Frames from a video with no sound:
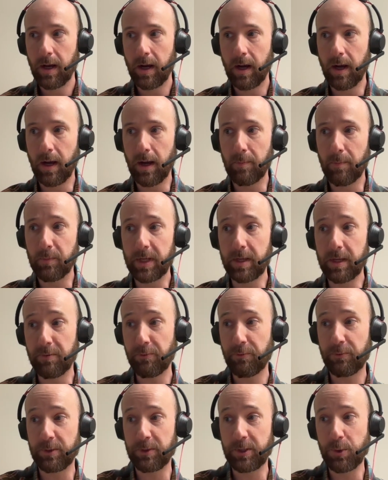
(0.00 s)

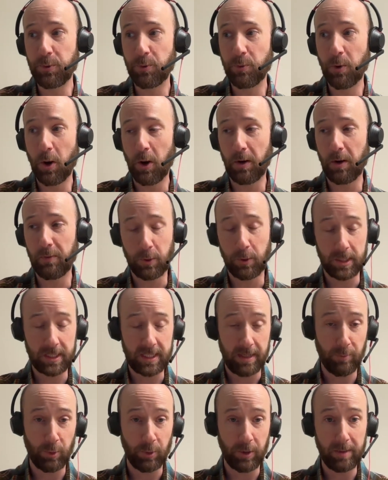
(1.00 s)
If you are, for
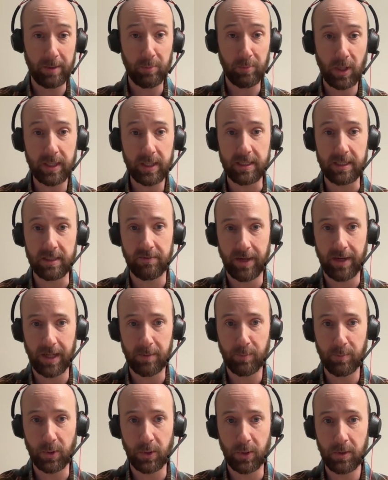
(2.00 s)
example, a plugin
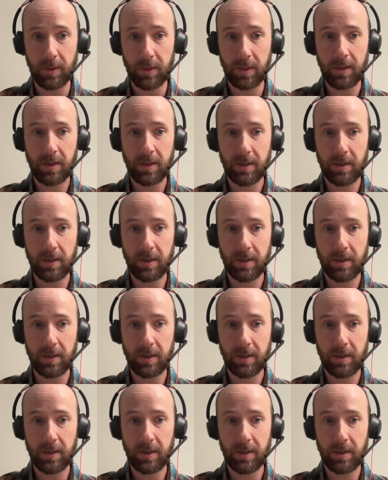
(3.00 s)
developer,